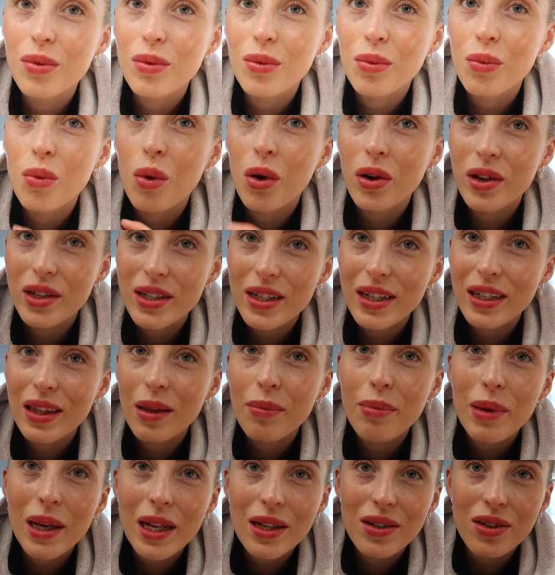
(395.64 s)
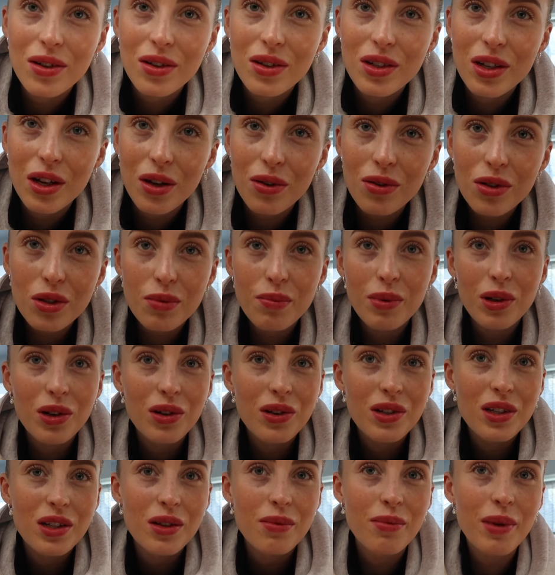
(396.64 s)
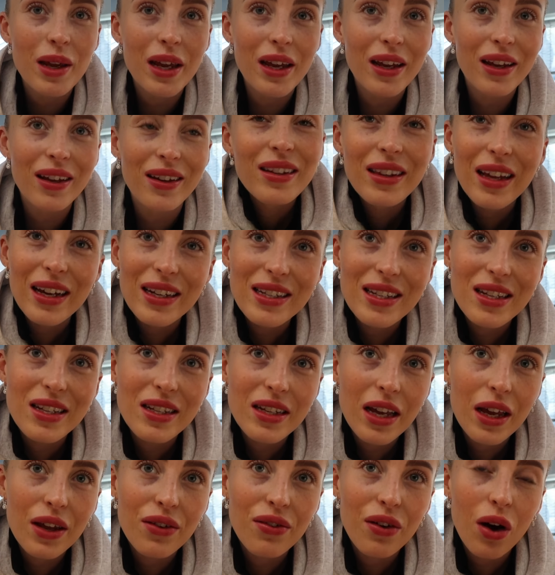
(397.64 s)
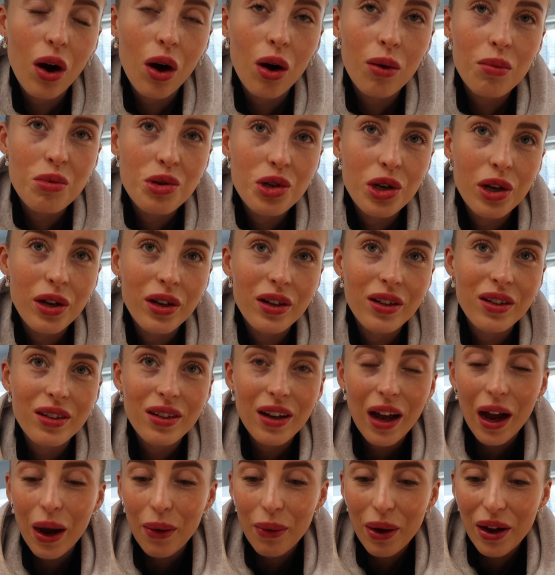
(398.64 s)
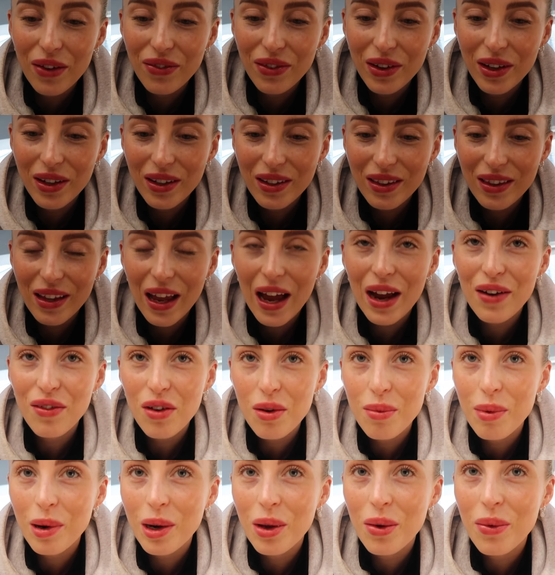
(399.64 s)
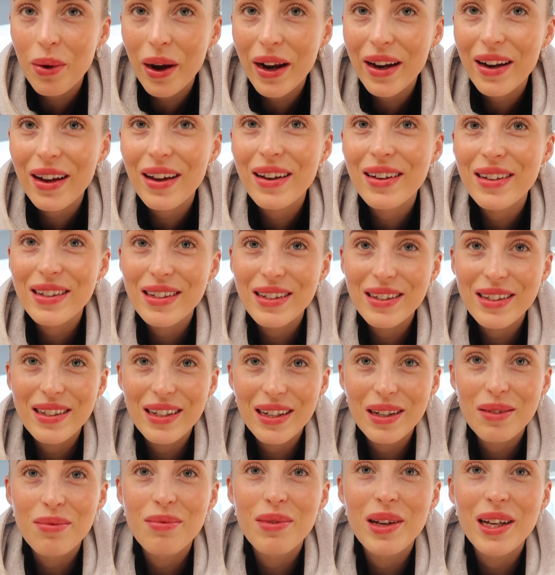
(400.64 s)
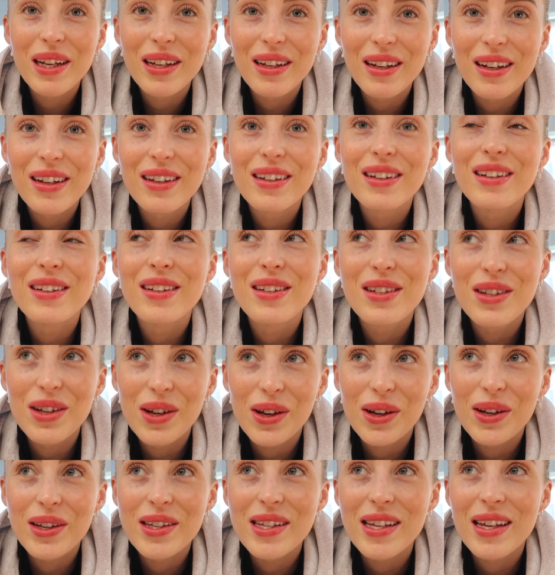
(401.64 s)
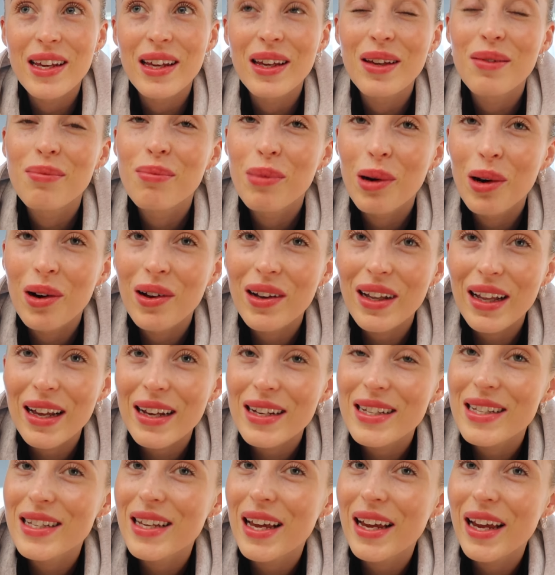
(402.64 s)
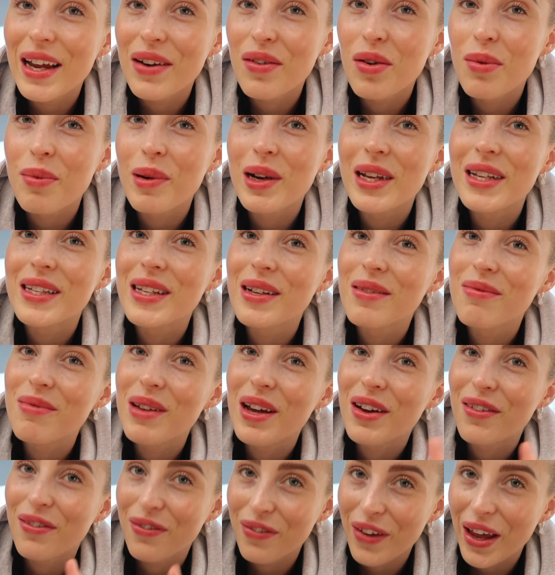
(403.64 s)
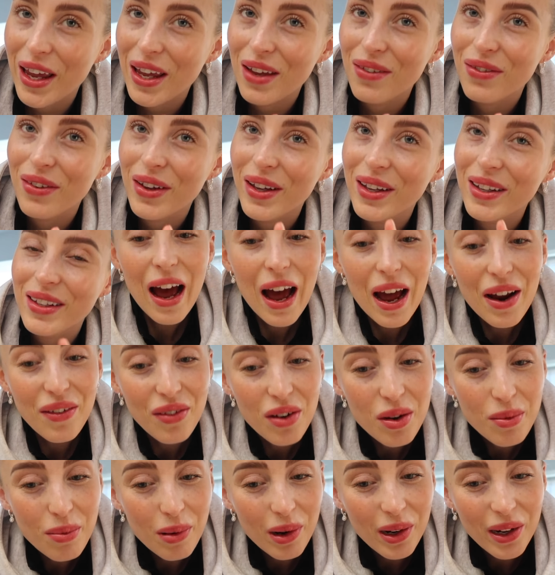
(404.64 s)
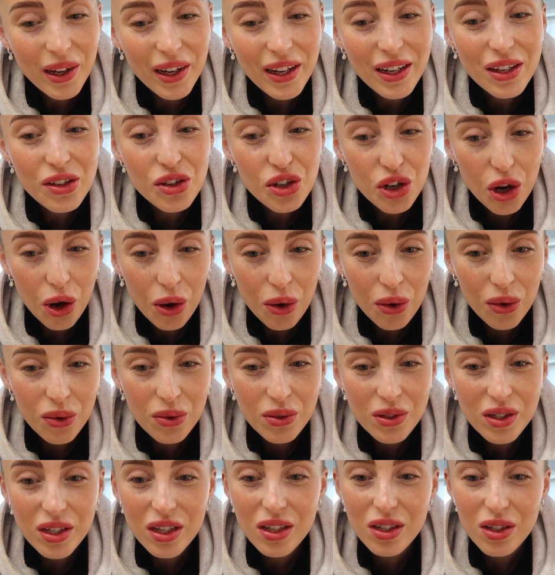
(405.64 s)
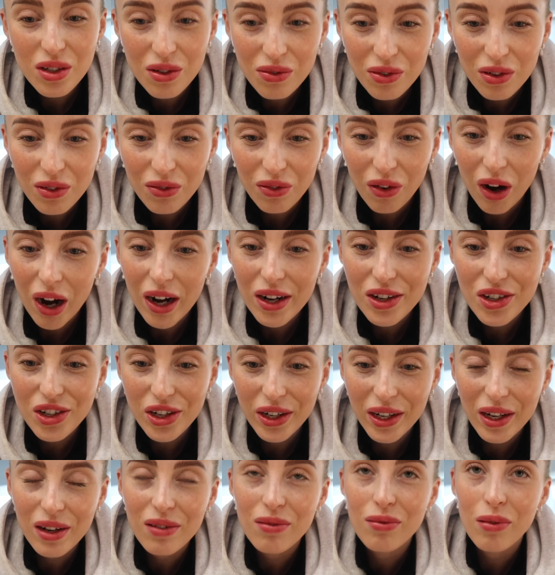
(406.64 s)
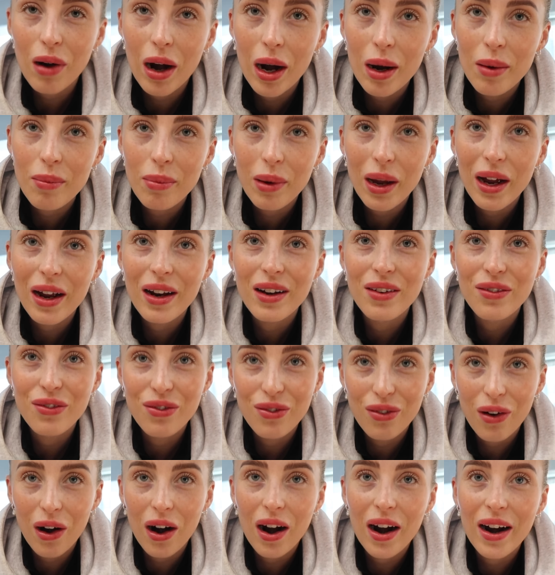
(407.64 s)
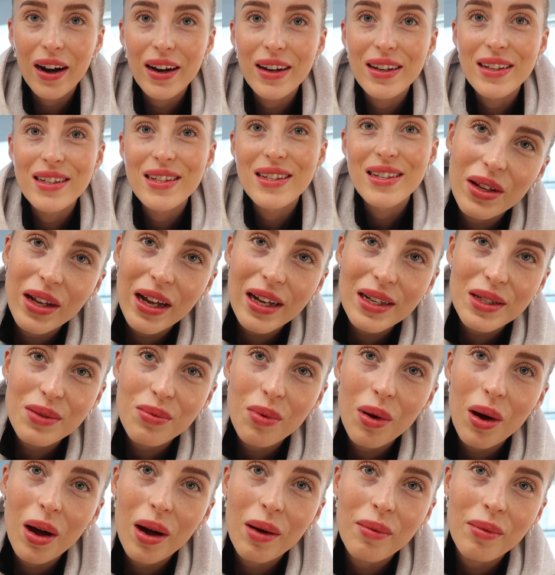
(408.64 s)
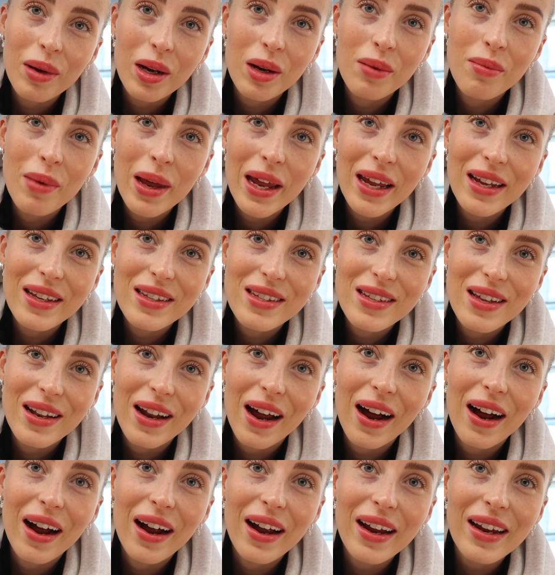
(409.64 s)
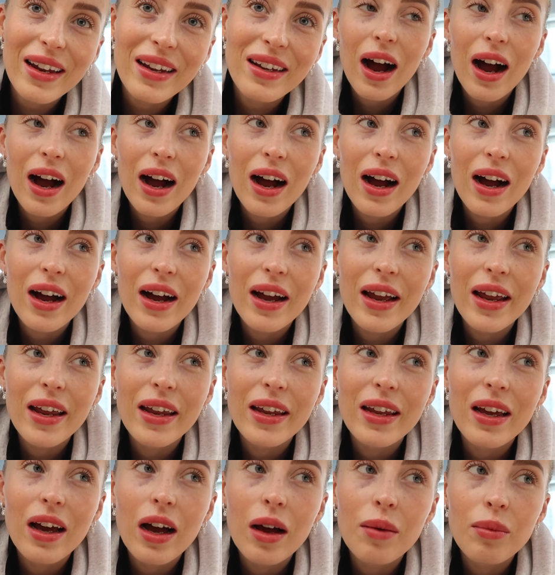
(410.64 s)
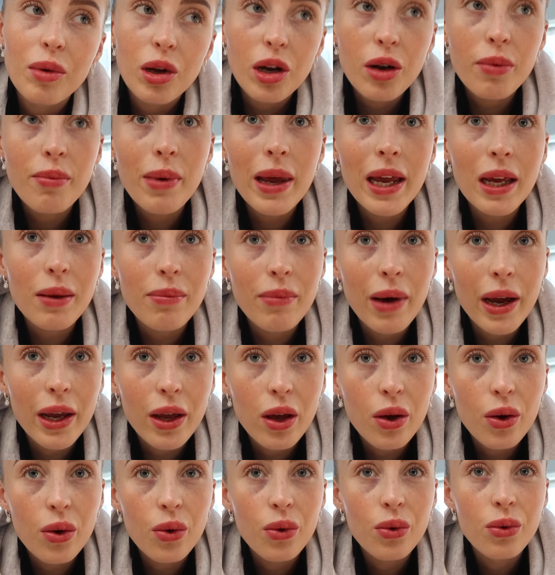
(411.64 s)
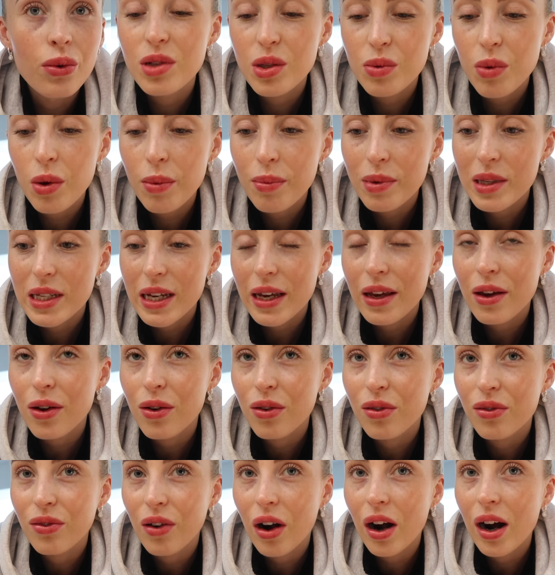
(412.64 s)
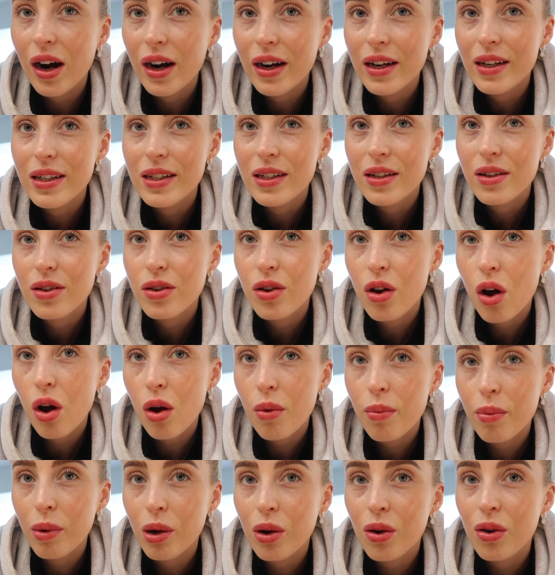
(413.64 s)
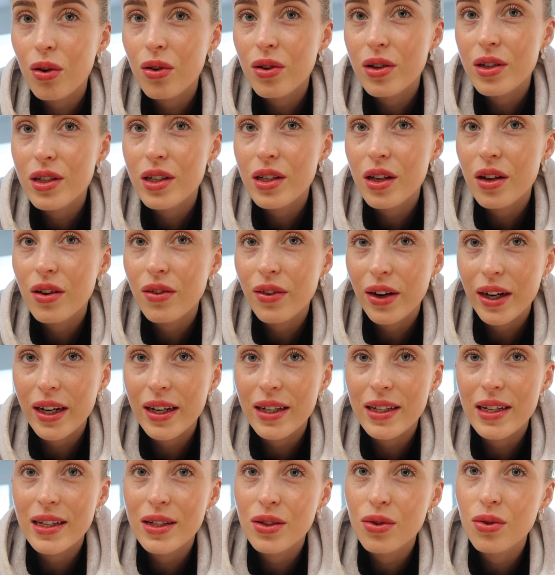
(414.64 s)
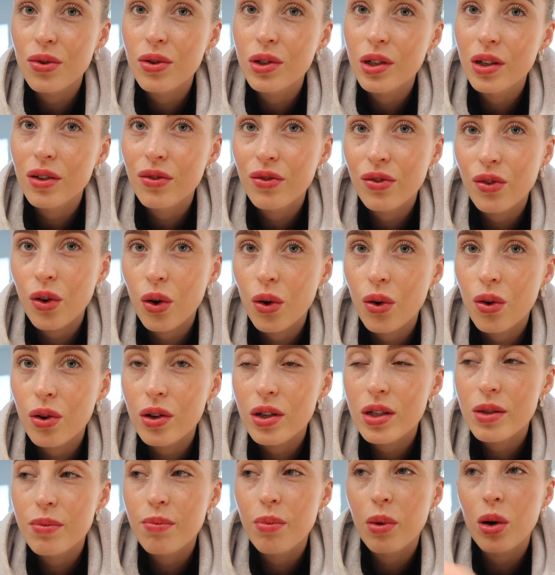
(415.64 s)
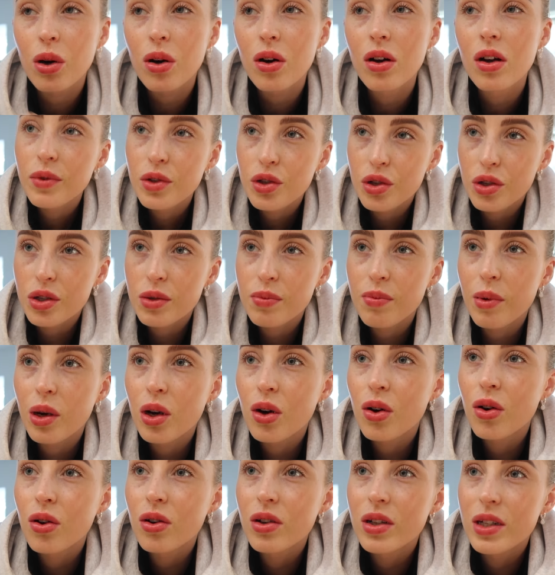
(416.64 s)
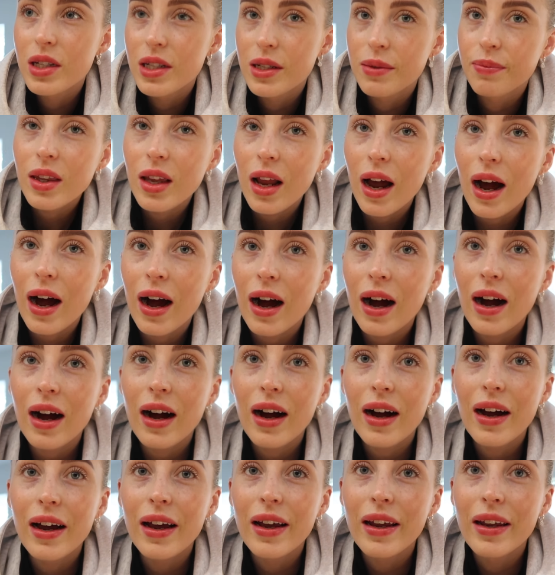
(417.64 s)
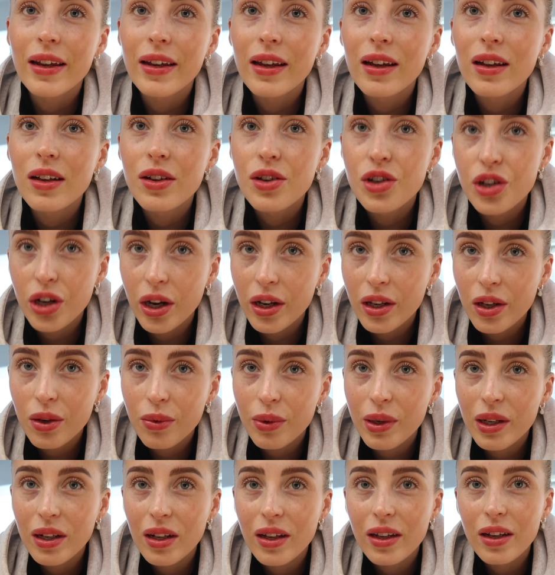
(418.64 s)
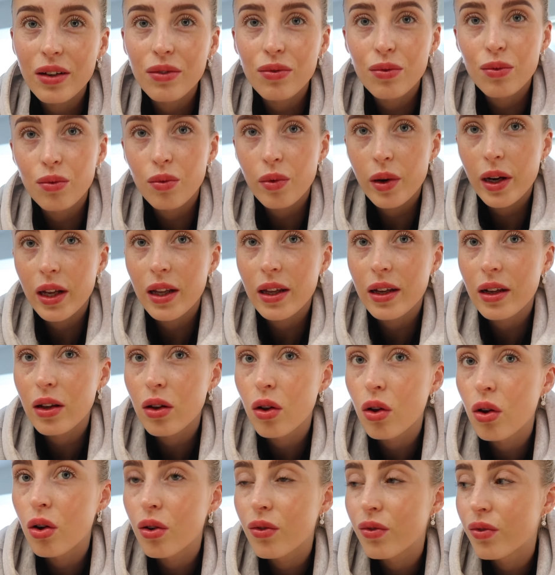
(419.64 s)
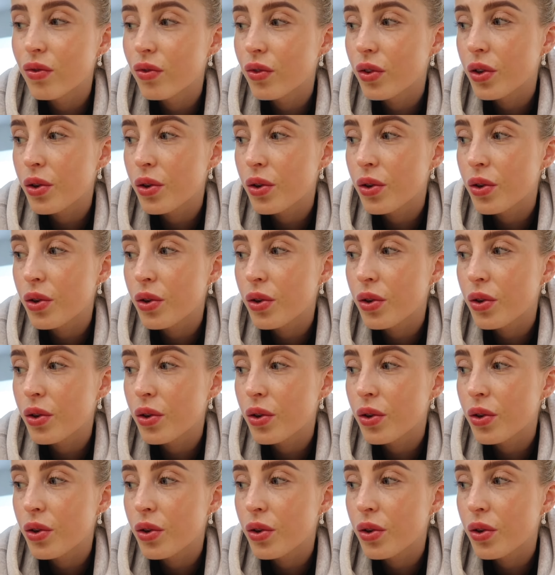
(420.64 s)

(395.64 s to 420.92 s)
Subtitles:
wanted the beans on toast because to me that's a safer option. However, everybody went and did me dirty, but let's say everybody did me a favor. Everybody chose southern fried chicken wrap and fries, so that's what I'm gonna make tonight. I am gonna make my own sweet potato fries, not because of any disordered thoughts, but just because I genuinely really love